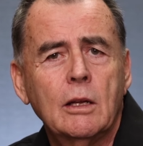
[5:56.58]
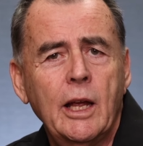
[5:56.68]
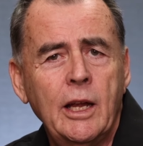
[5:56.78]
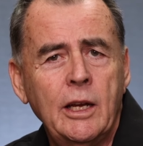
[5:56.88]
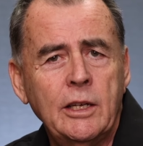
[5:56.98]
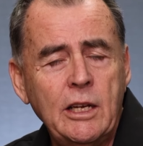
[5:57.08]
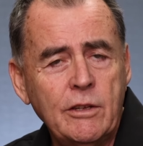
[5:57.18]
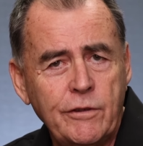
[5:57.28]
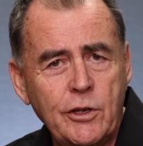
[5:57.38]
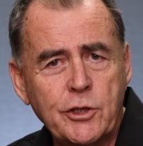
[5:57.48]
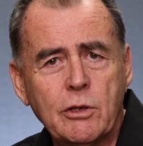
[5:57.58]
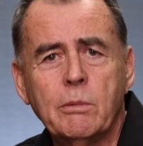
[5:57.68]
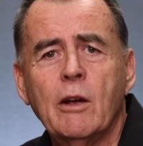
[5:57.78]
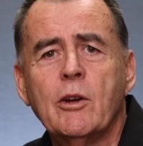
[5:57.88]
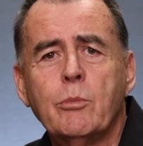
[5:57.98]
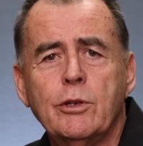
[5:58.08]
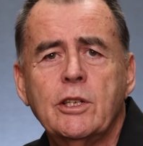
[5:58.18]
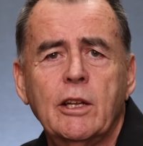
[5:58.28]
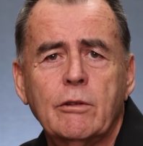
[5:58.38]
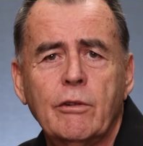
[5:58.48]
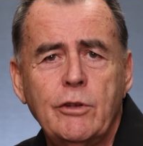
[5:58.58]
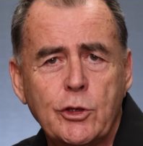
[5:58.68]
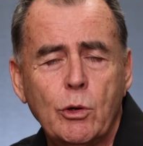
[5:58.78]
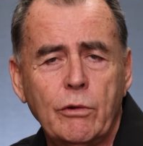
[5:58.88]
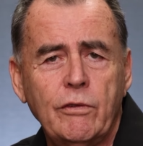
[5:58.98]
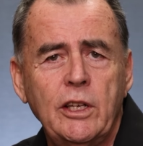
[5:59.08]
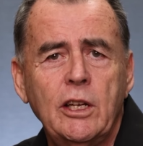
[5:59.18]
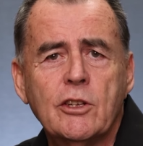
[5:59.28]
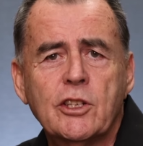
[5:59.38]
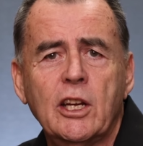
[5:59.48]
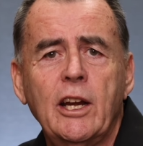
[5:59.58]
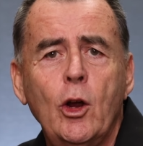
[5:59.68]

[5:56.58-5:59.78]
And in the future, I'm going to put together a few short videos that can